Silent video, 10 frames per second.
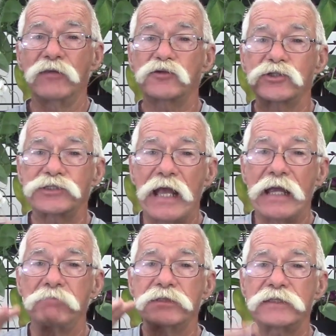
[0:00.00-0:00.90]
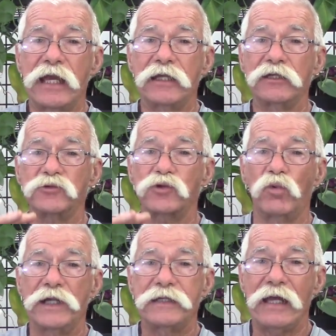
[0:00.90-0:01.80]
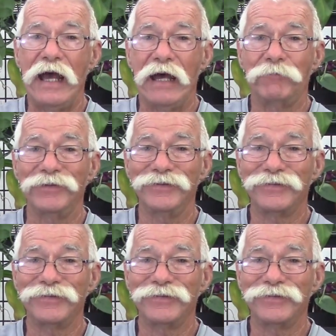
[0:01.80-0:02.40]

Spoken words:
the same thing is going to happen.